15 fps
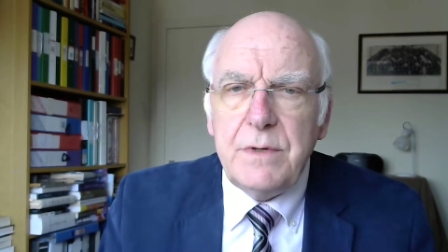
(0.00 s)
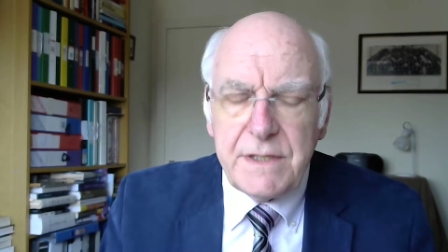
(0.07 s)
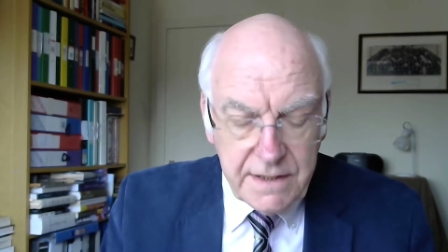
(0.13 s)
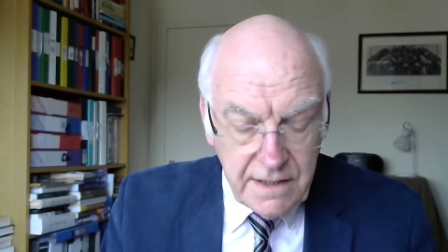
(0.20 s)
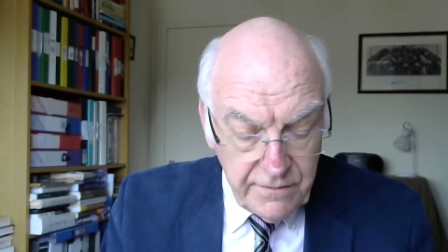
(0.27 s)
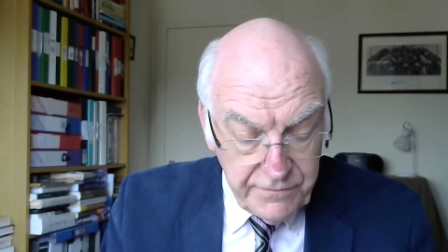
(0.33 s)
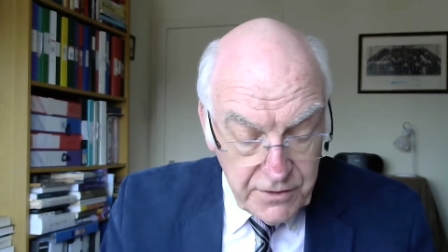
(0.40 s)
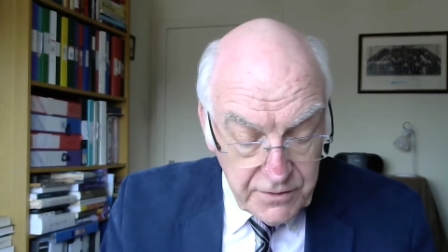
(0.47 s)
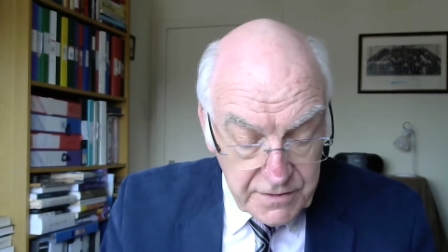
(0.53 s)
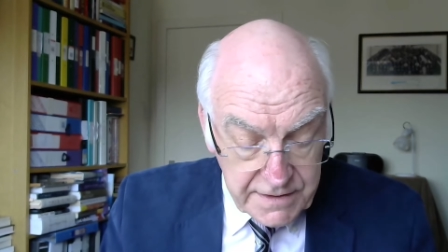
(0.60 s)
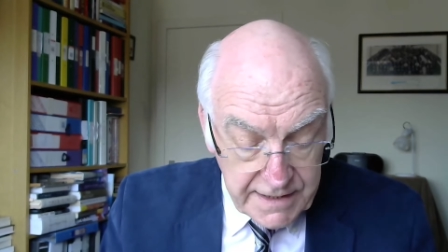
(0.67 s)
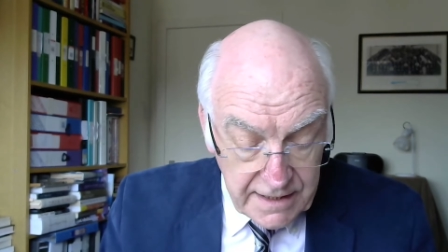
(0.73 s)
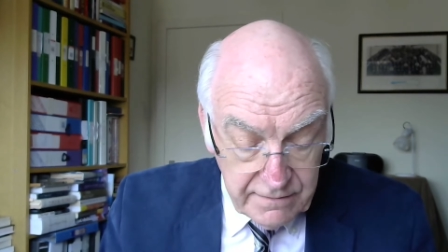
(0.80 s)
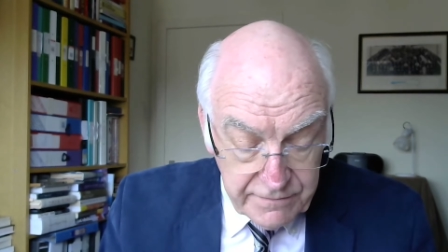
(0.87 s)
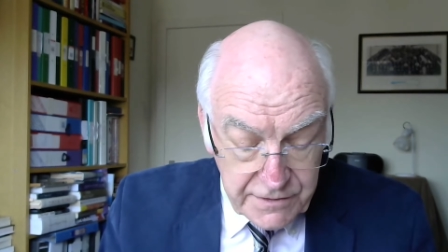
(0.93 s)
give
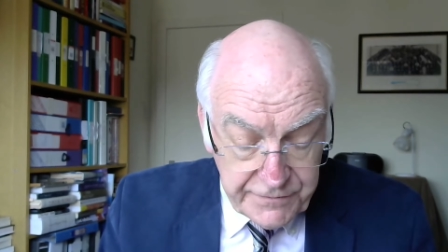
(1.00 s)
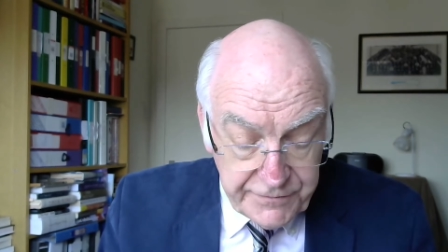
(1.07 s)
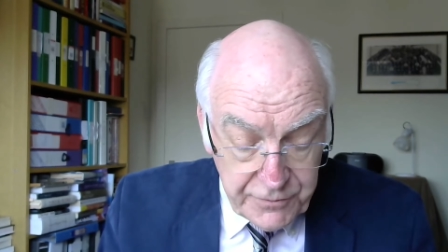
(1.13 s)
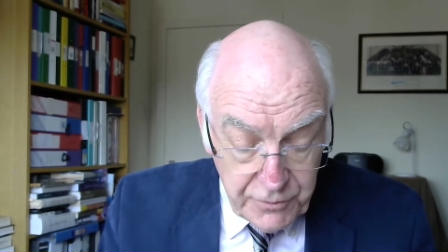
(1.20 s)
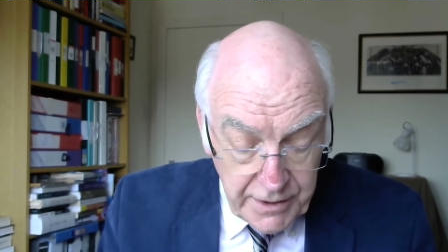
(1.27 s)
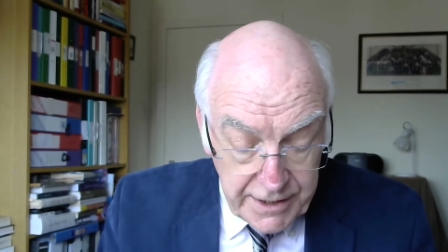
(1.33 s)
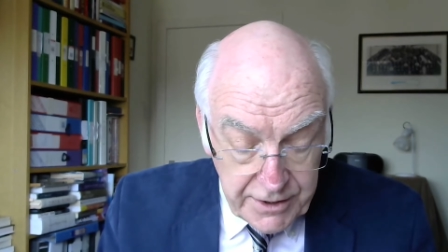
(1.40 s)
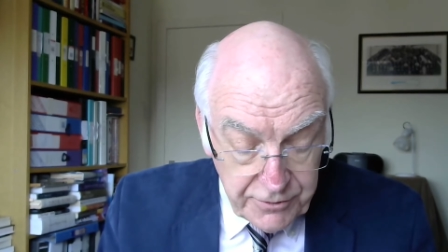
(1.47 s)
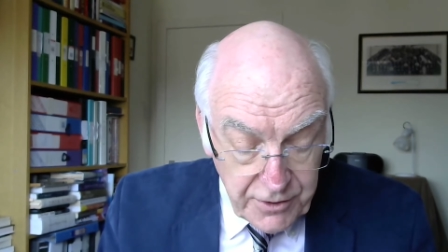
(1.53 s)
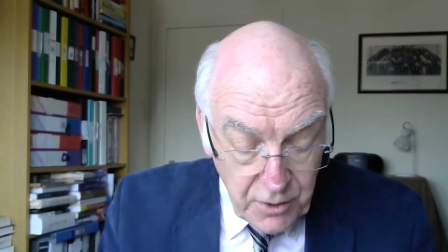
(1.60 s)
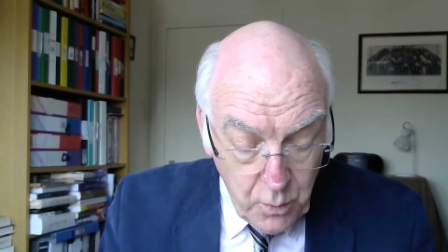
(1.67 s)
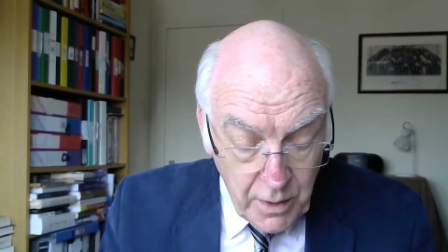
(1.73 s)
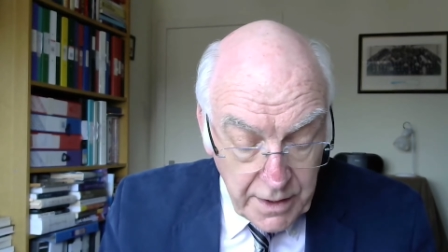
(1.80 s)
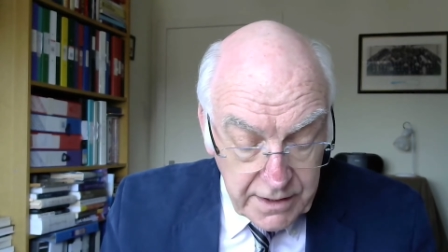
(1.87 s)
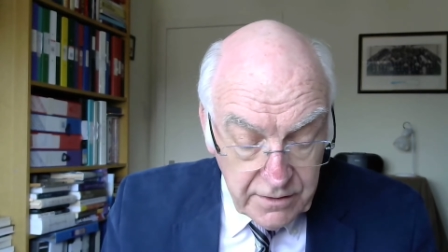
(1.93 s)
yourselves fully to the
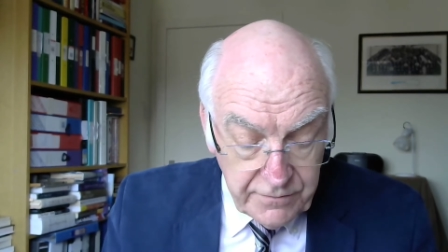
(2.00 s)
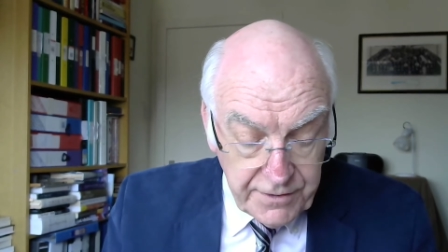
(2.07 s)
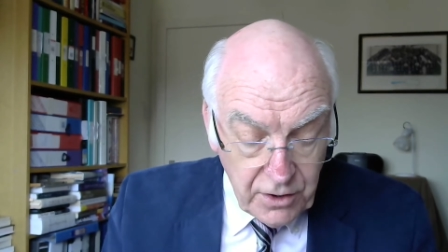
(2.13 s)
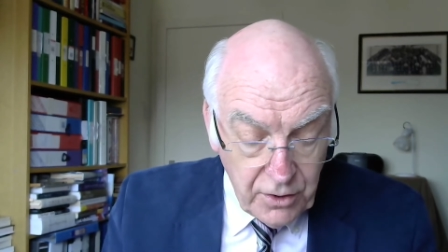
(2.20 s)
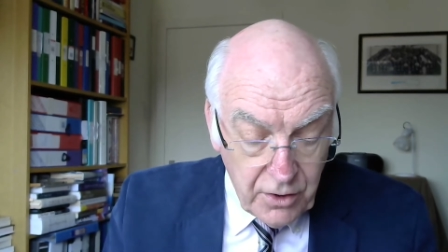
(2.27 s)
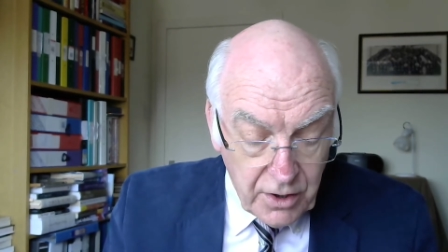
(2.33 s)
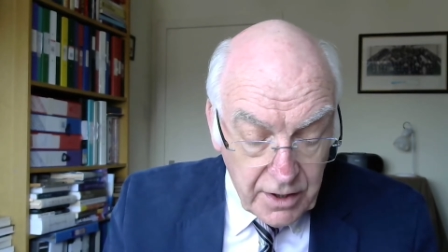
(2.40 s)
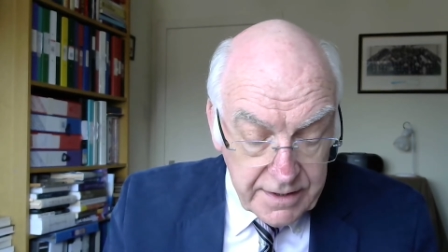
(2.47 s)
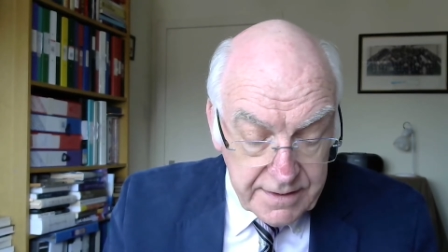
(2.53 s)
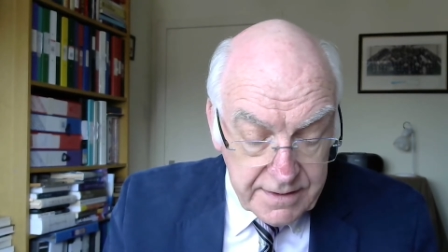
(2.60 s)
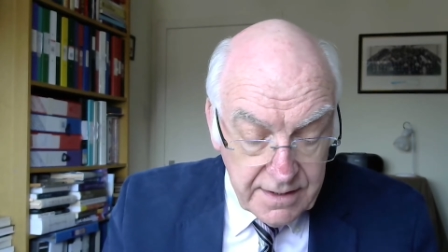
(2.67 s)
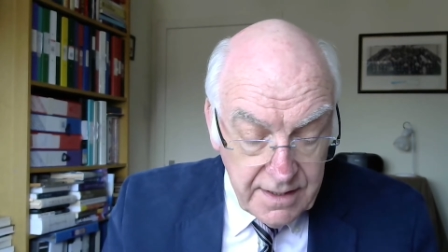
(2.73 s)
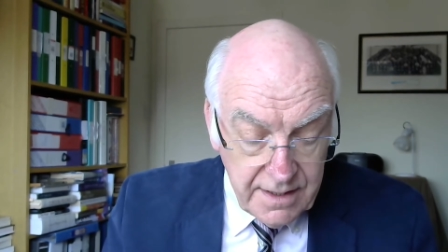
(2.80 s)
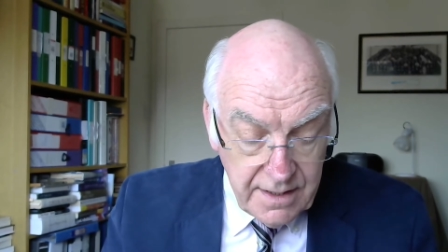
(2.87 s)
work of the Lord,